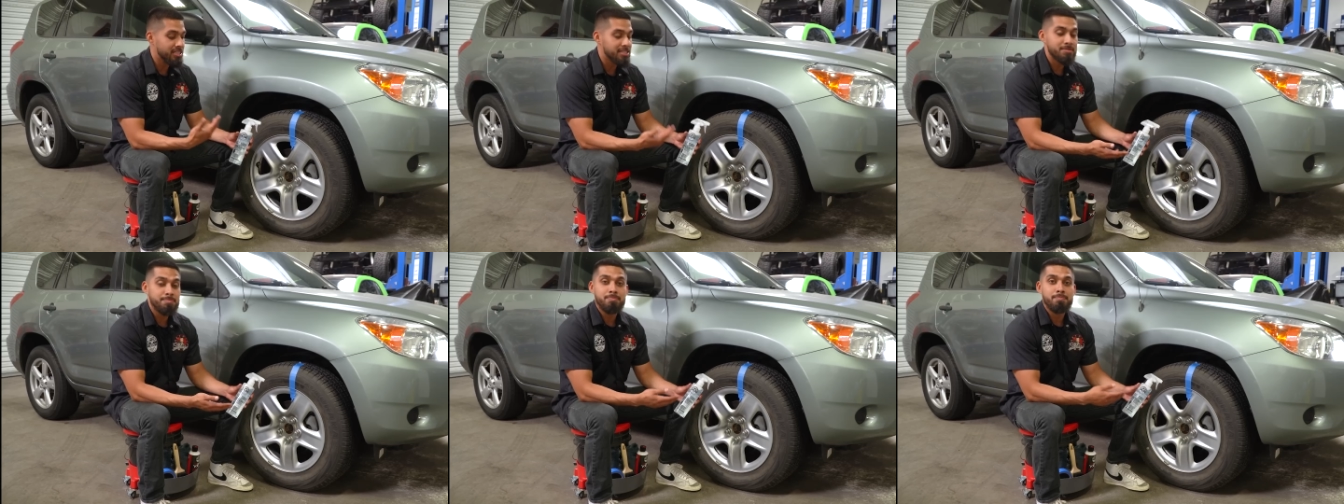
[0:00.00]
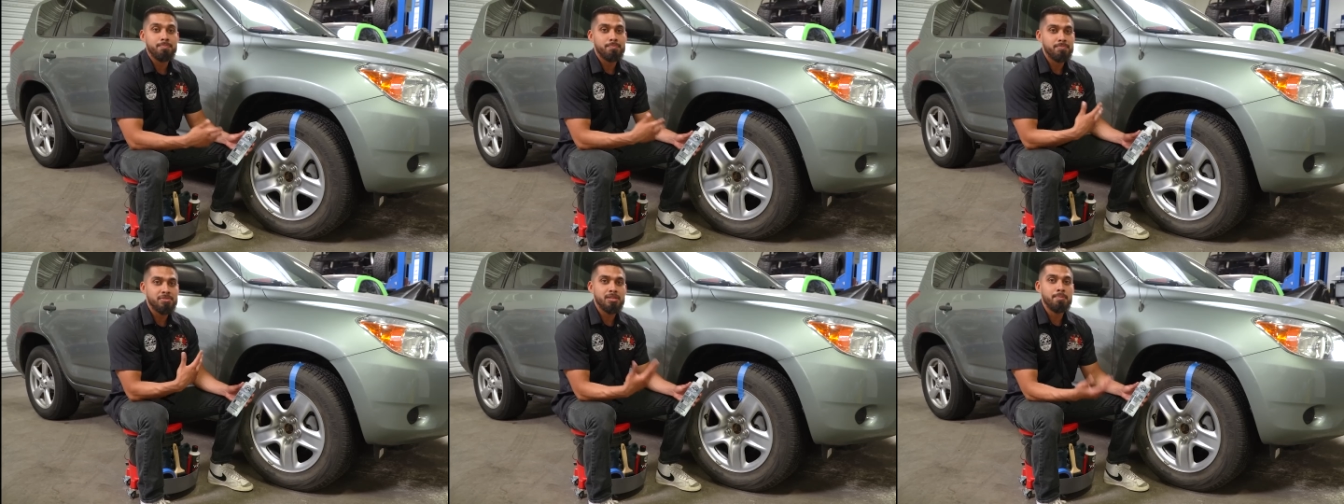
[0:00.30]
these
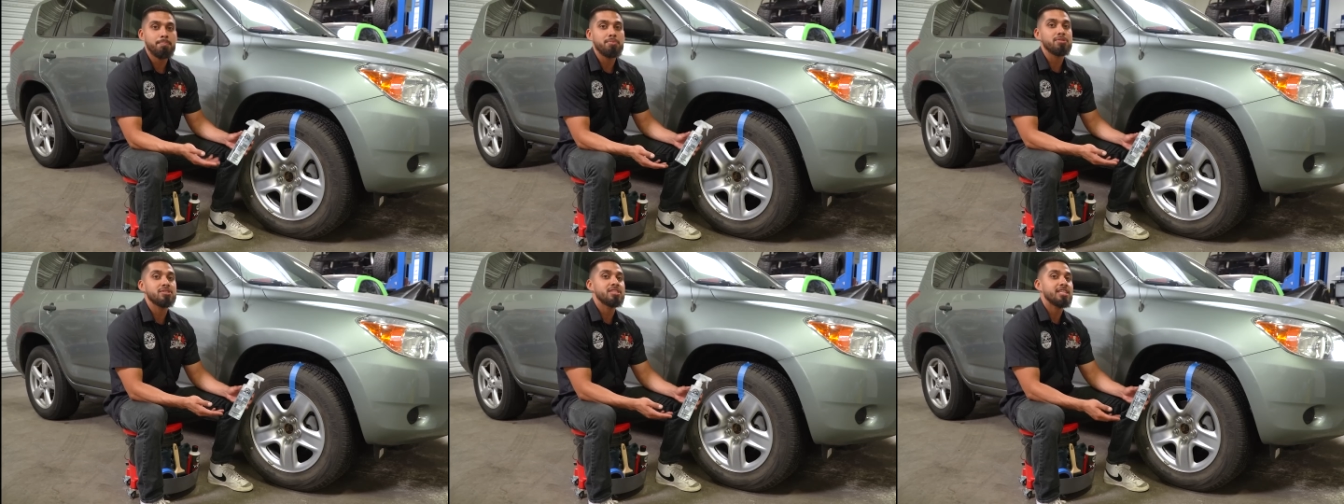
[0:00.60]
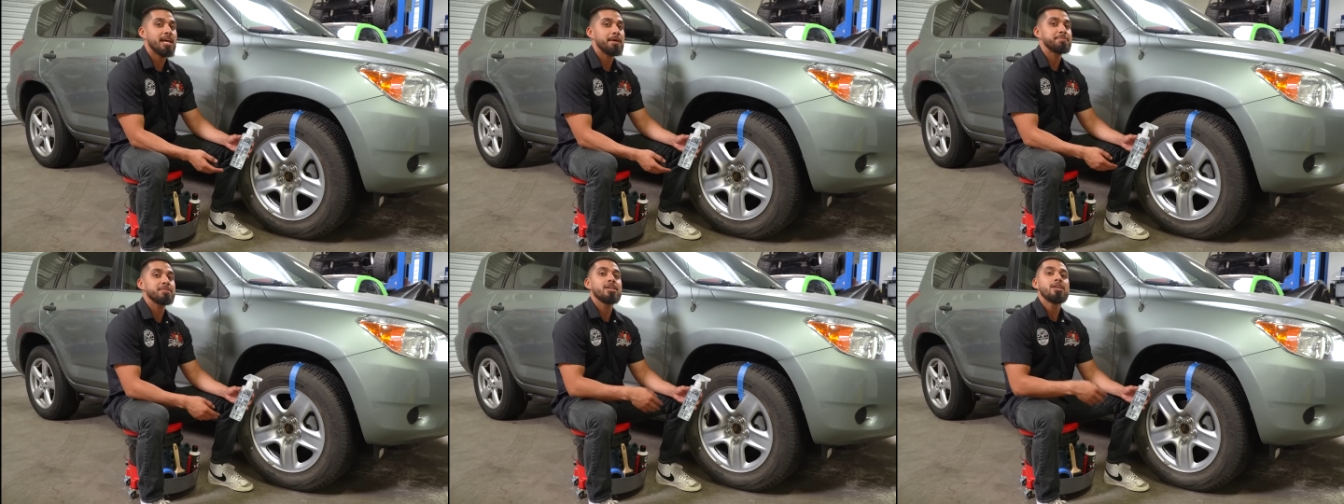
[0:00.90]
simple
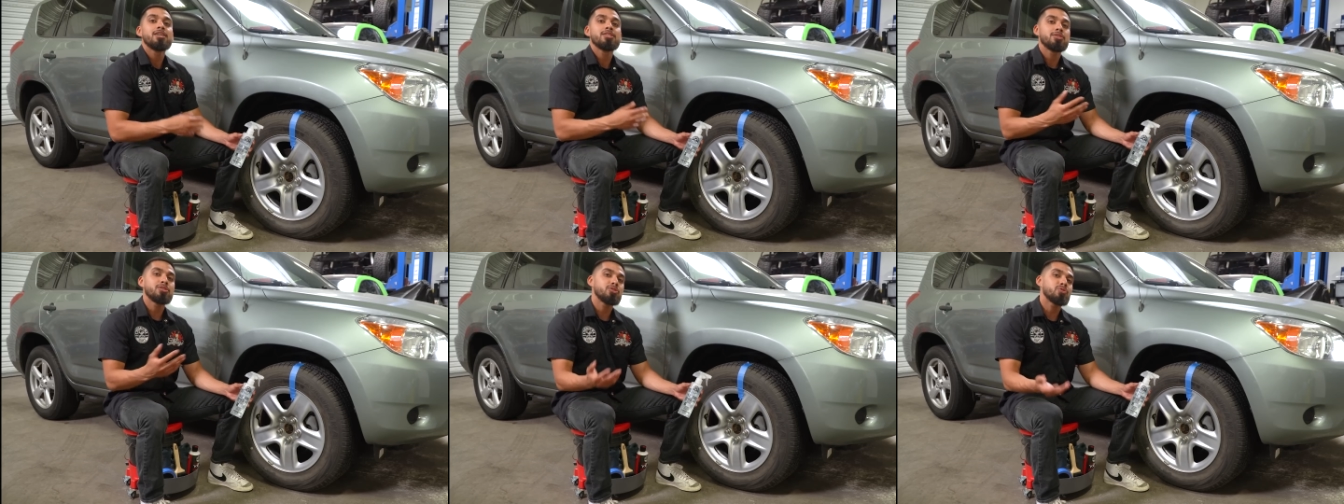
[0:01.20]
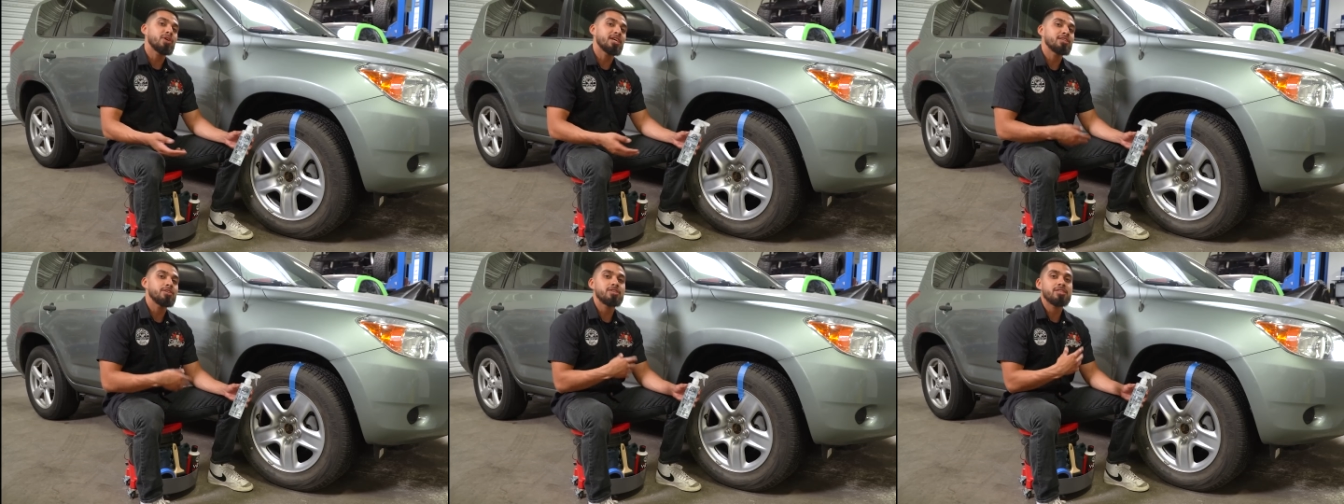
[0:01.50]
steps to
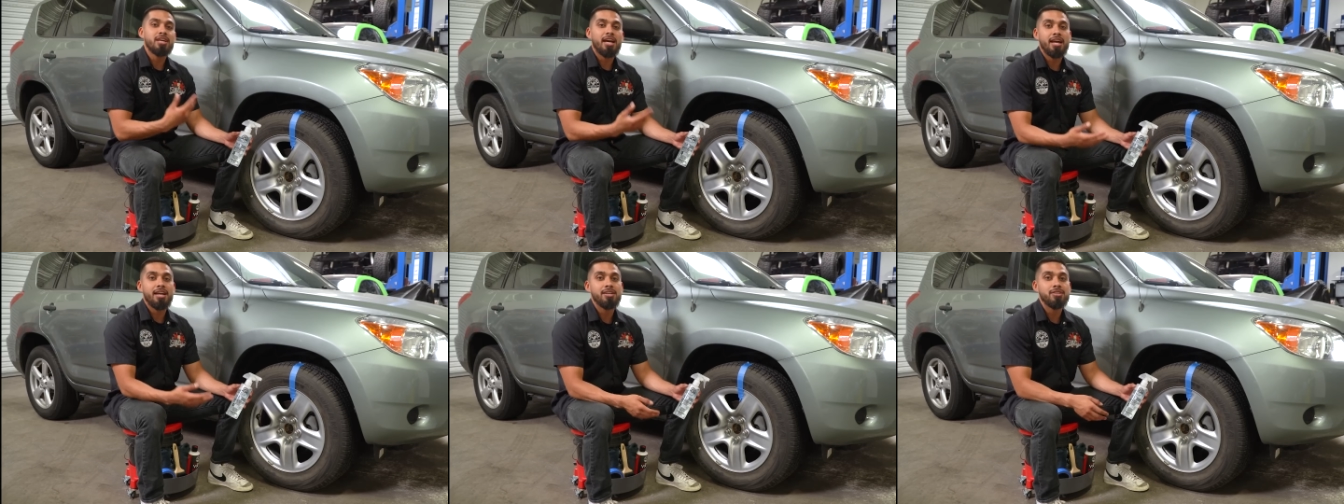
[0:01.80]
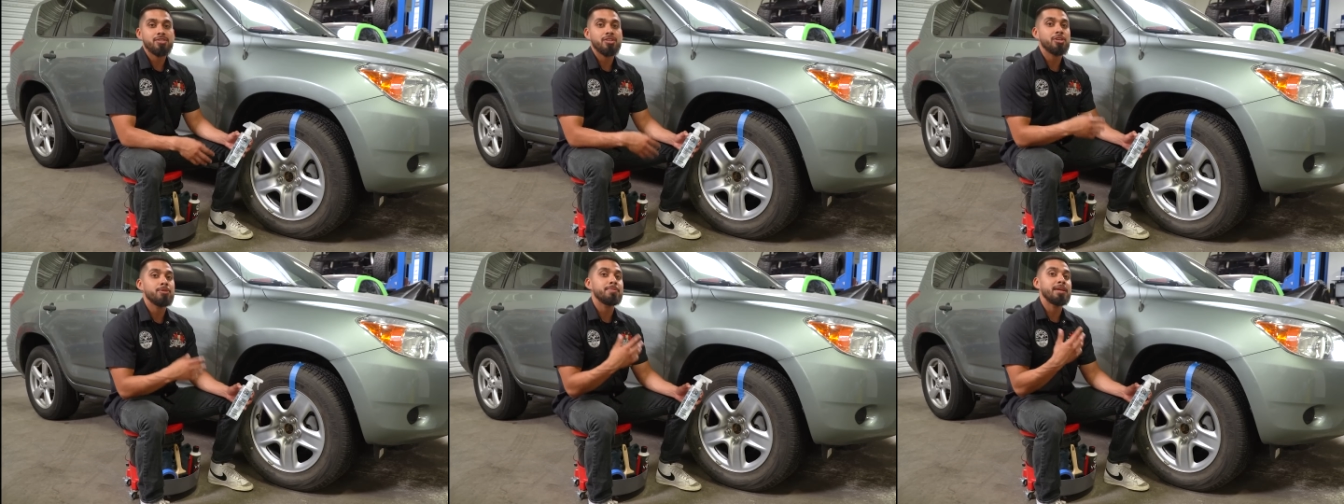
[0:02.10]
dress your
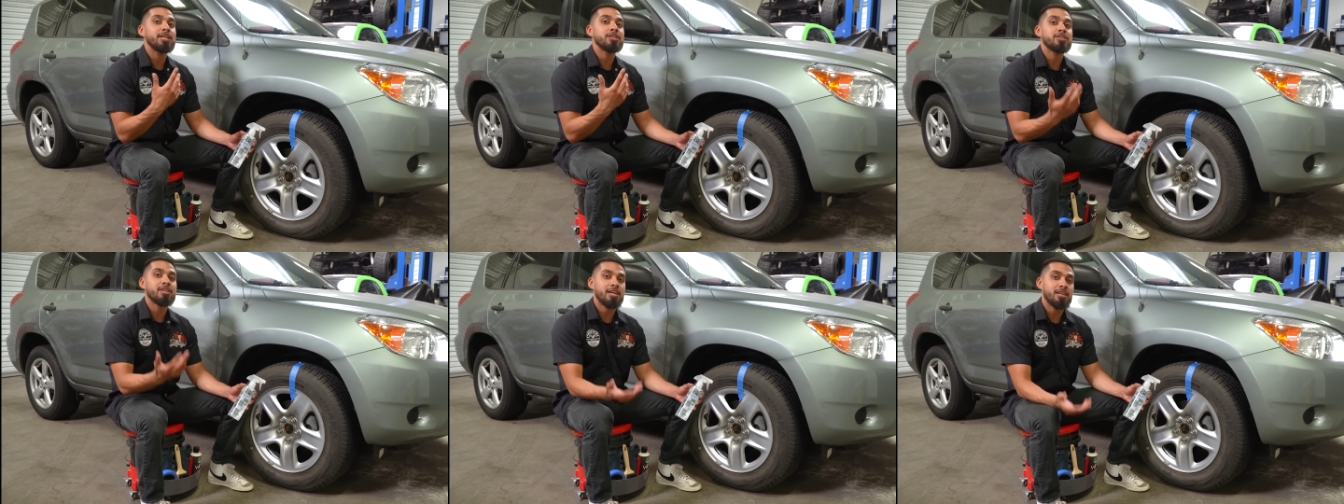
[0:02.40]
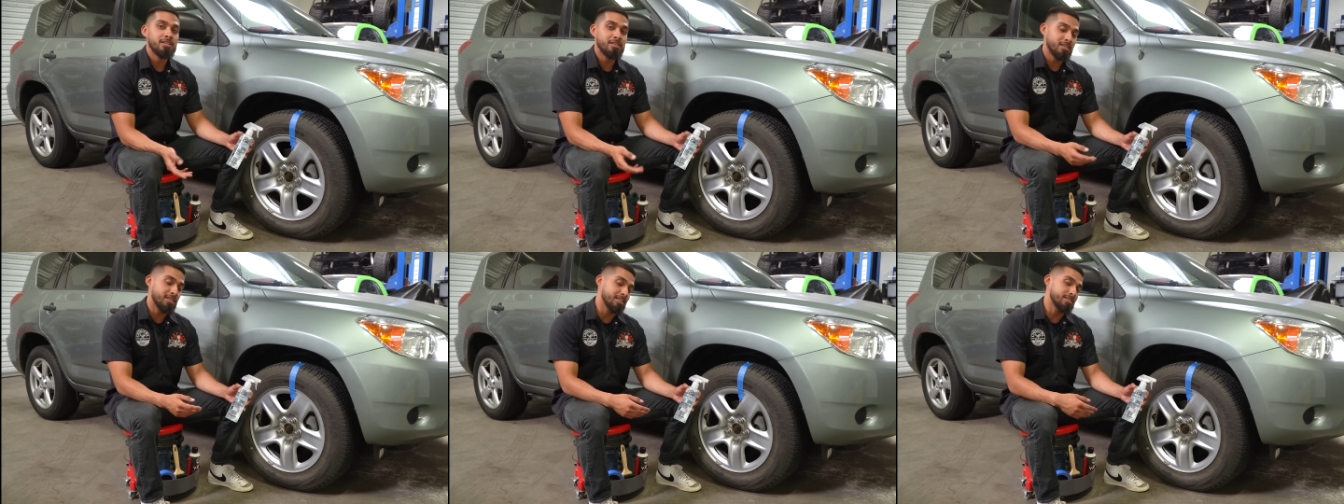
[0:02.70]
tires so you can make your
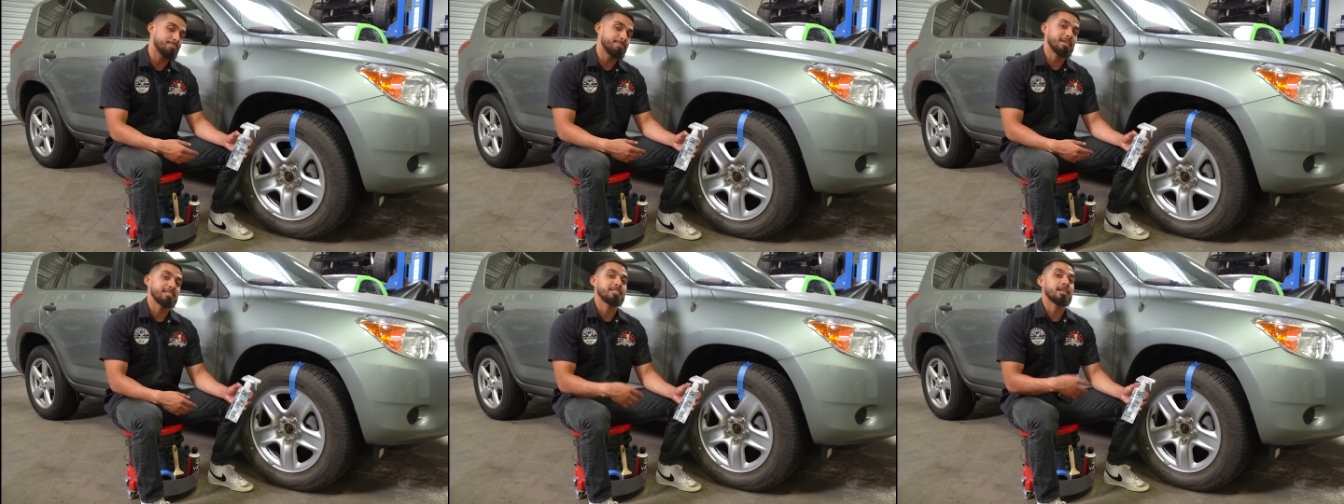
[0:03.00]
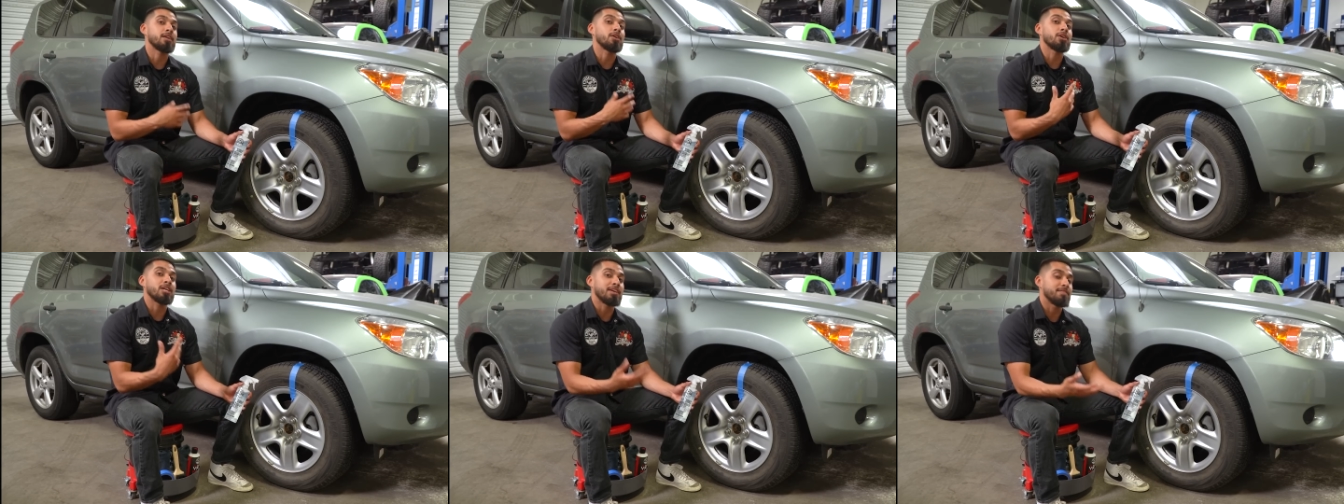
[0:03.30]
tires look its best
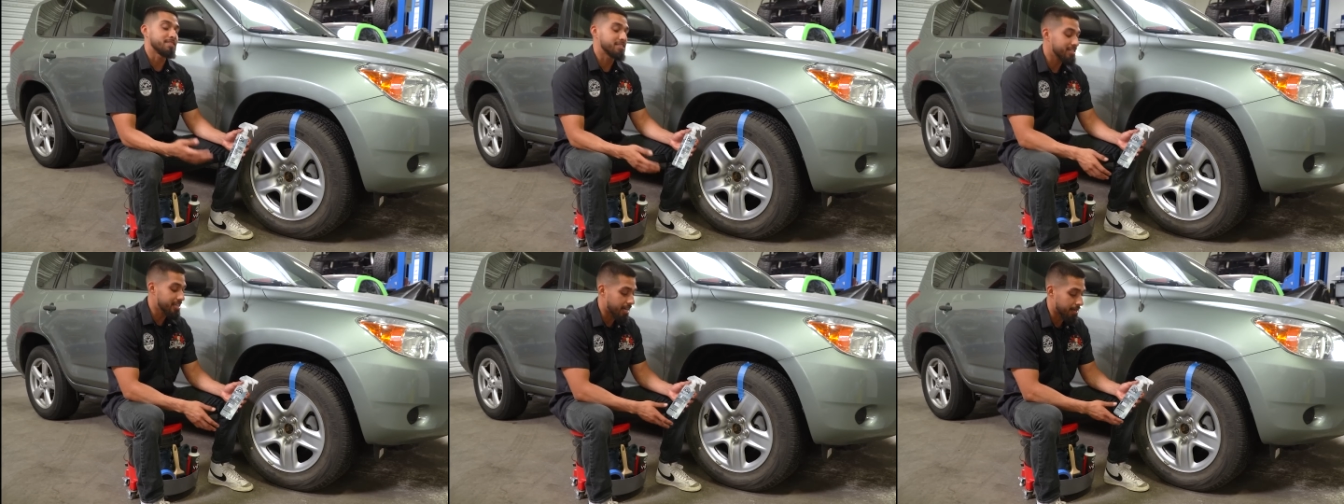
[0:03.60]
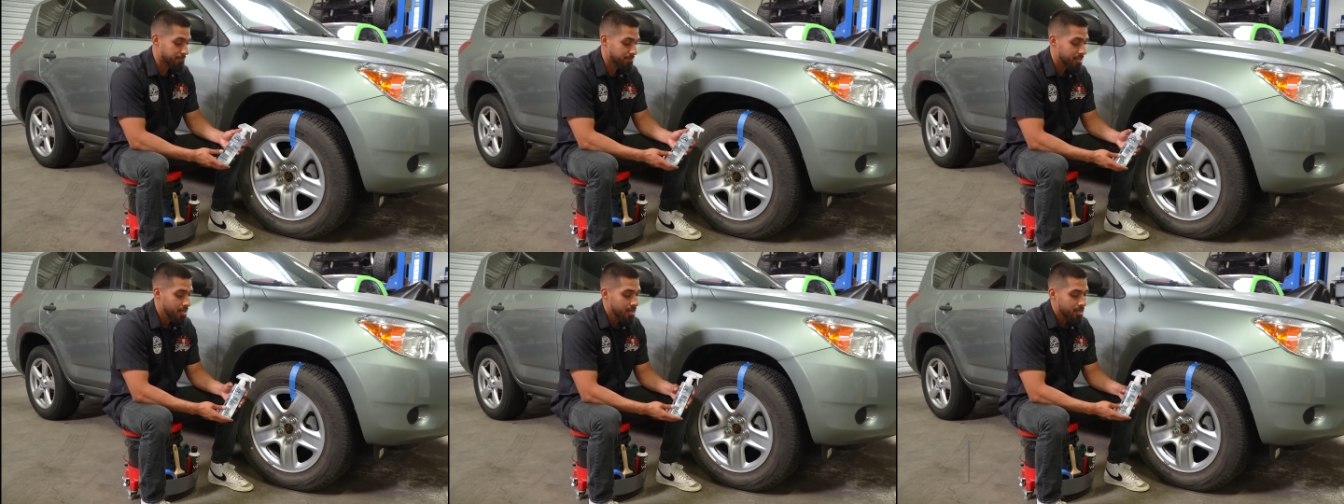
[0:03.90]
at all given
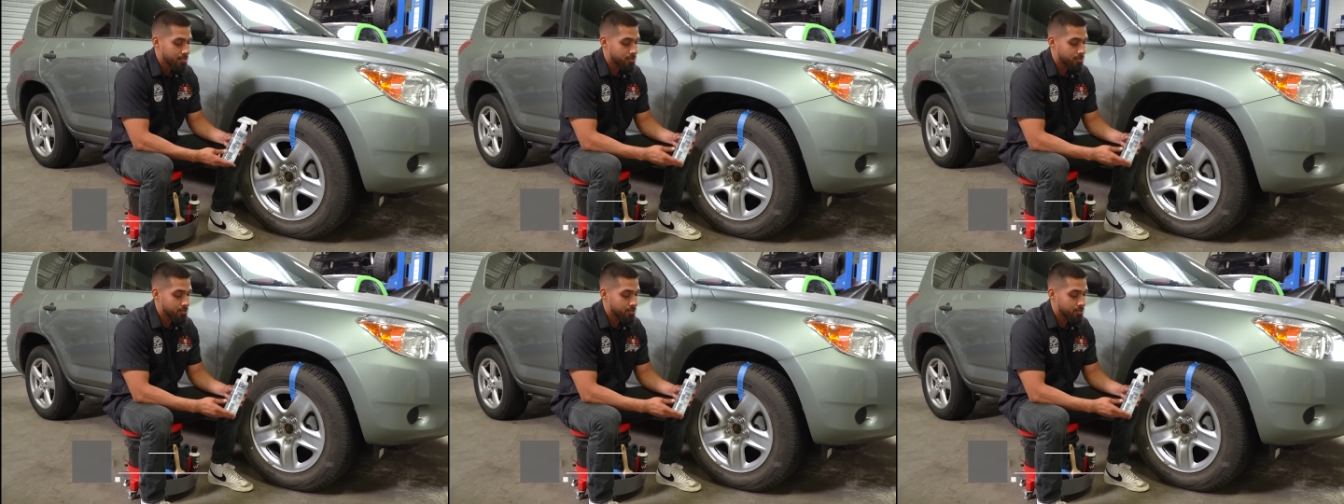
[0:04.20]
times.